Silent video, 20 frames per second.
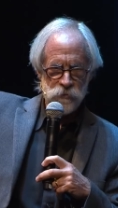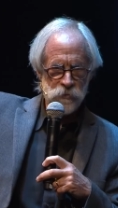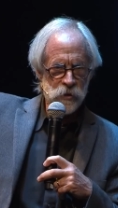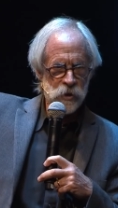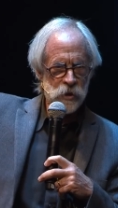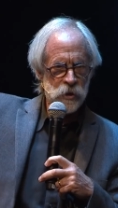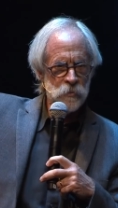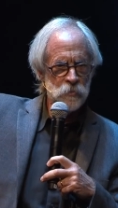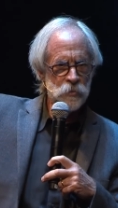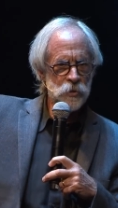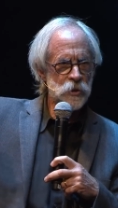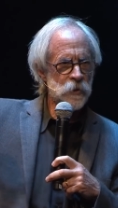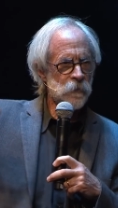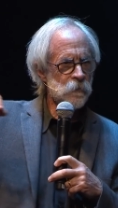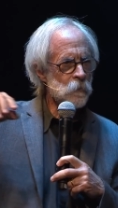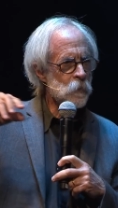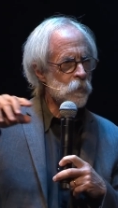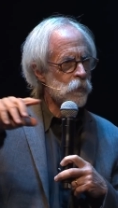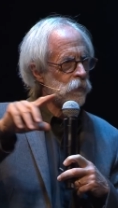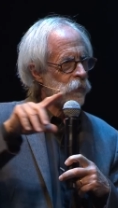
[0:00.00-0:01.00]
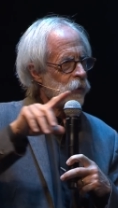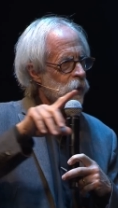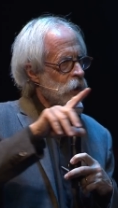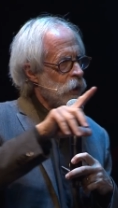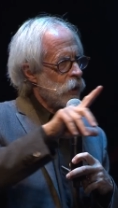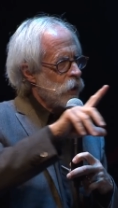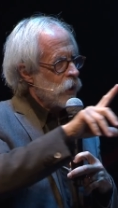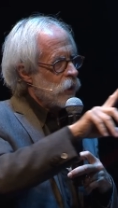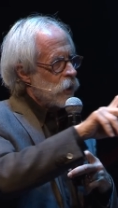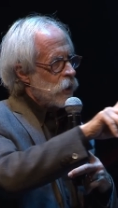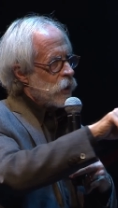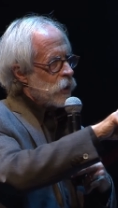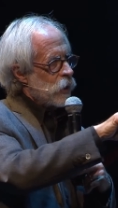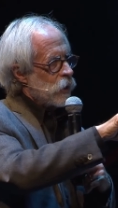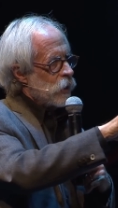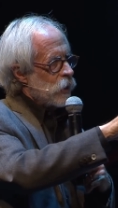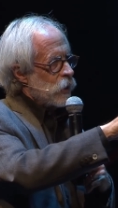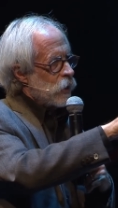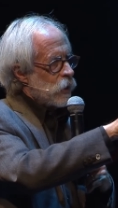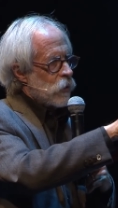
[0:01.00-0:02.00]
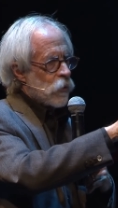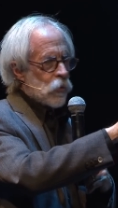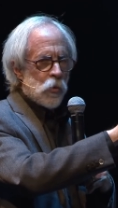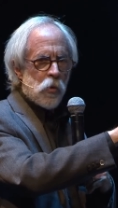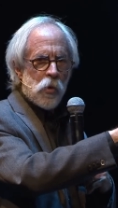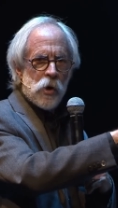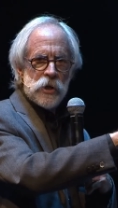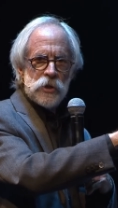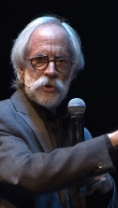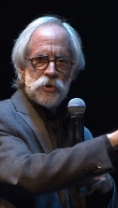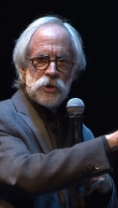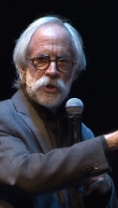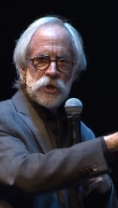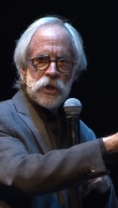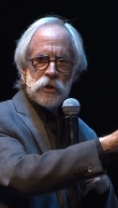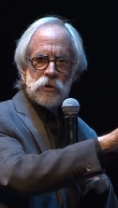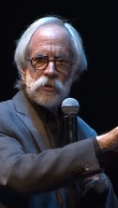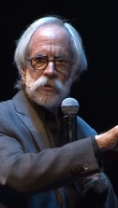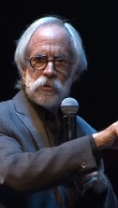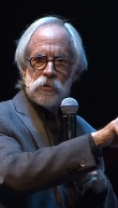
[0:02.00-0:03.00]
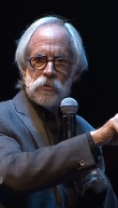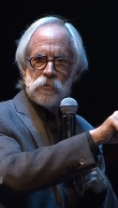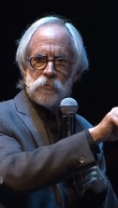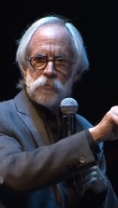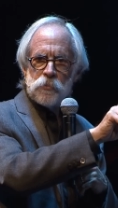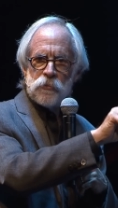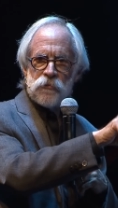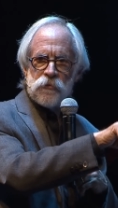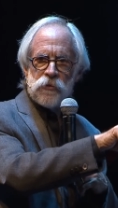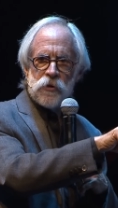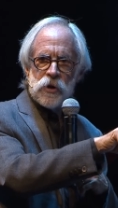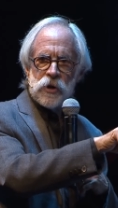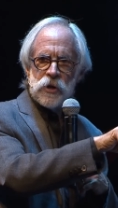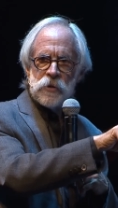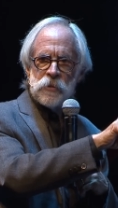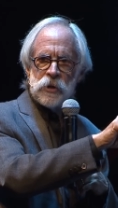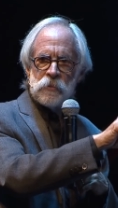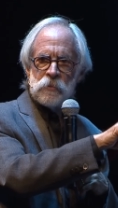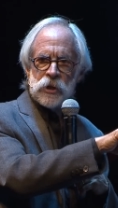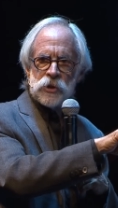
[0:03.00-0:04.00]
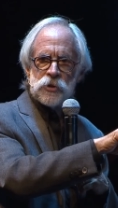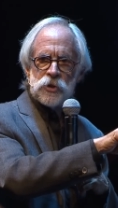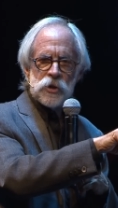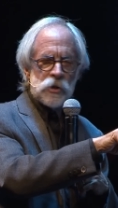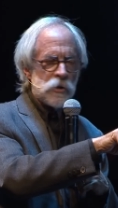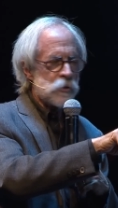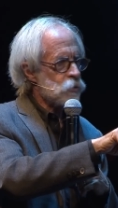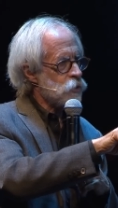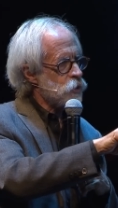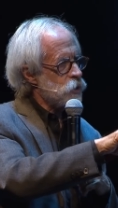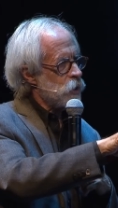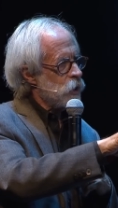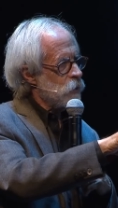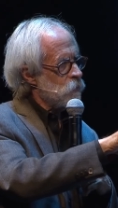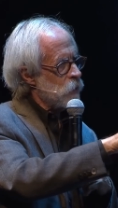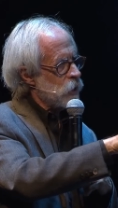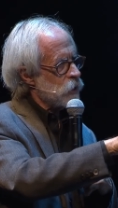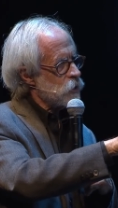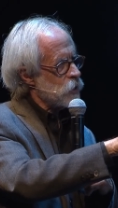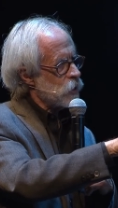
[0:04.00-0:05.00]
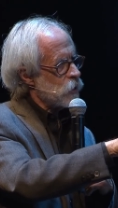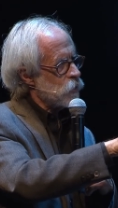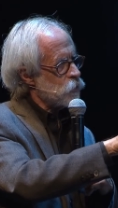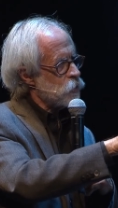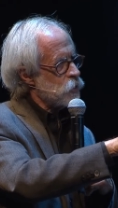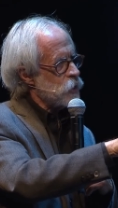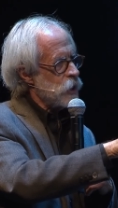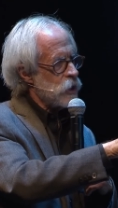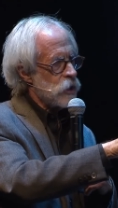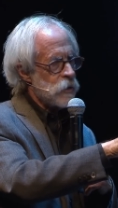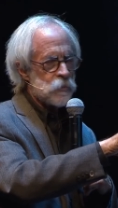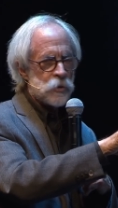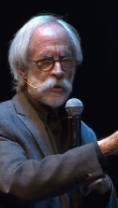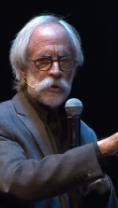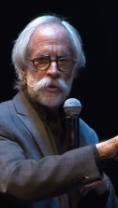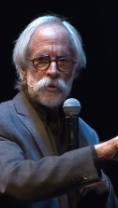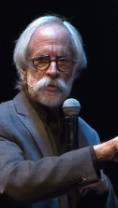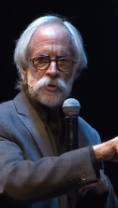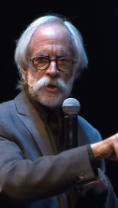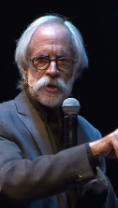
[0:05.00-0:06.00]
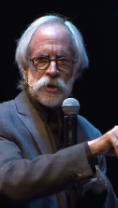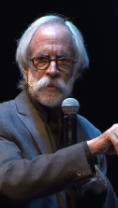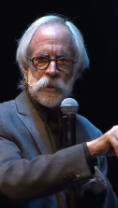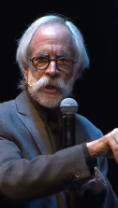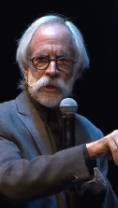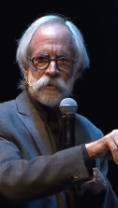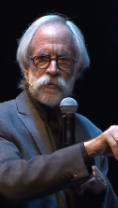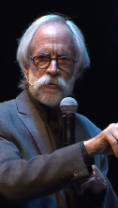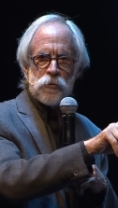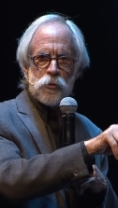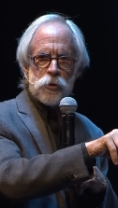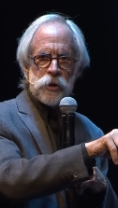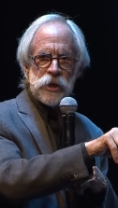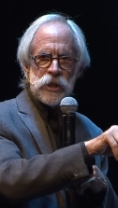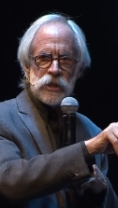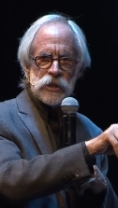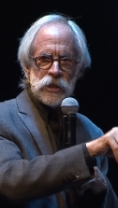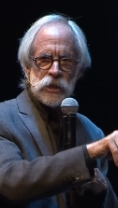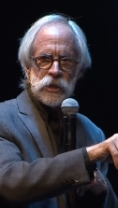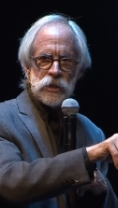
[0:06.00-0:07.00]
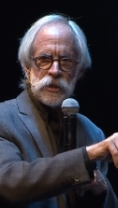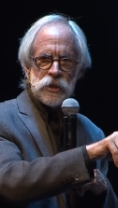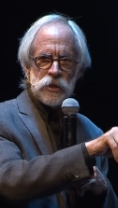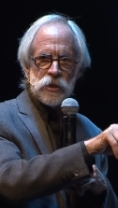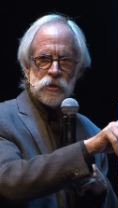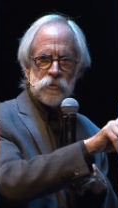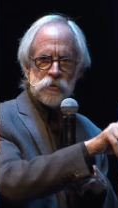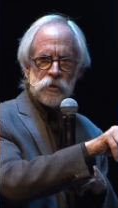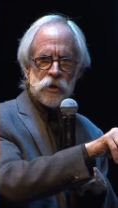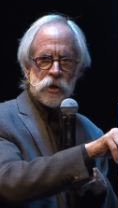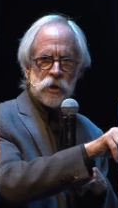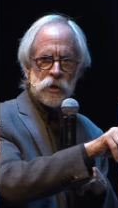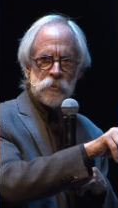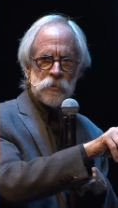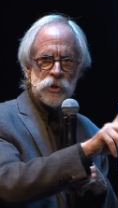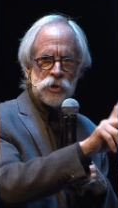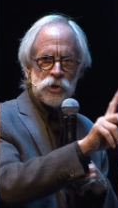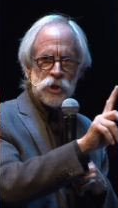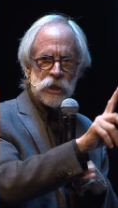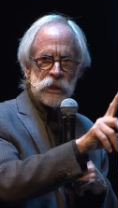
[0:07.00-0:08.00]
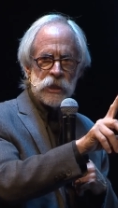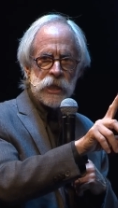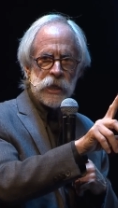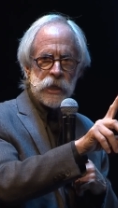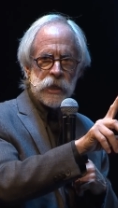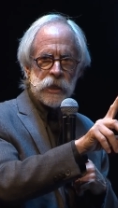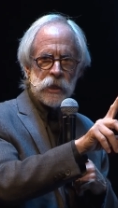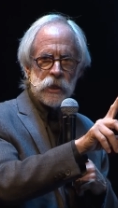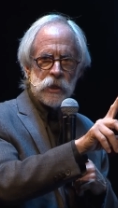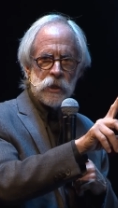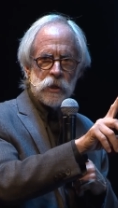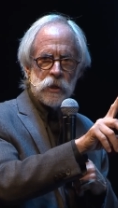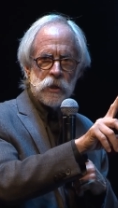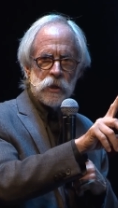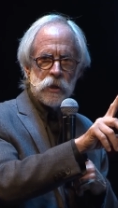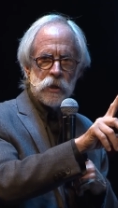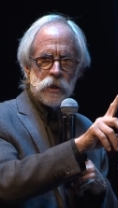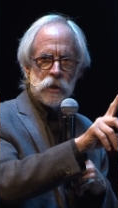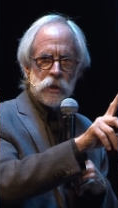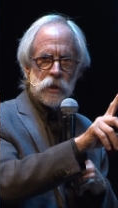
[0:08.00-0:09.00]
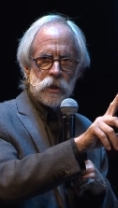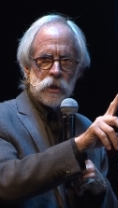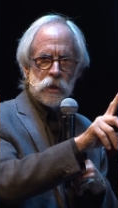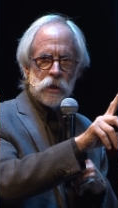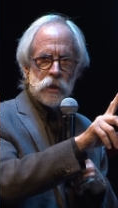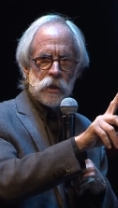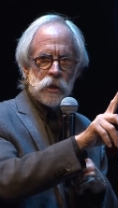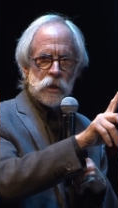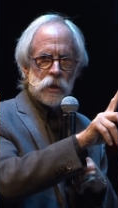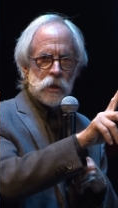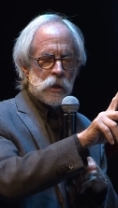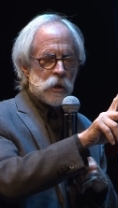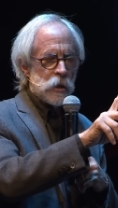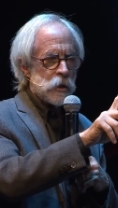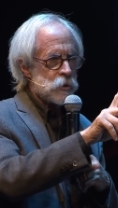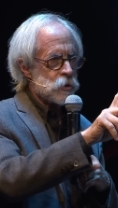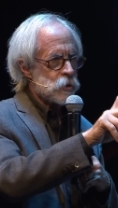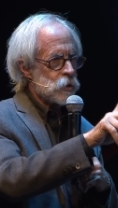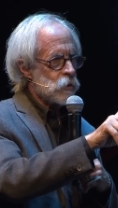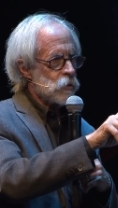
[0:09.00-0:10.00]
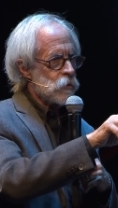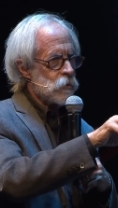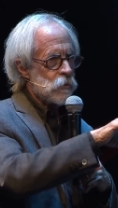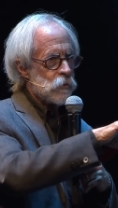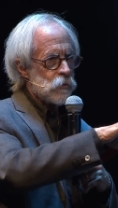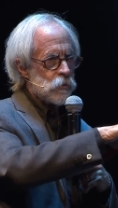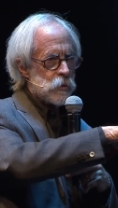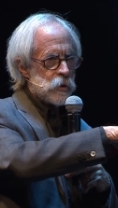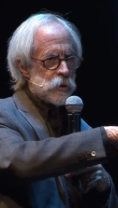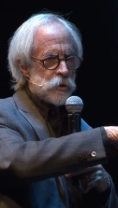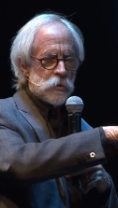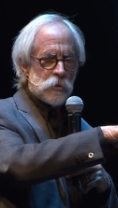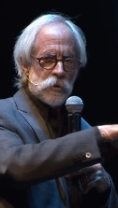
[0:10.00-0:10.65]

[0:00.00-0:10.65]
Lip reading: farms. One single farm in Mexico City produces about 40 tons of garbage a day. So we're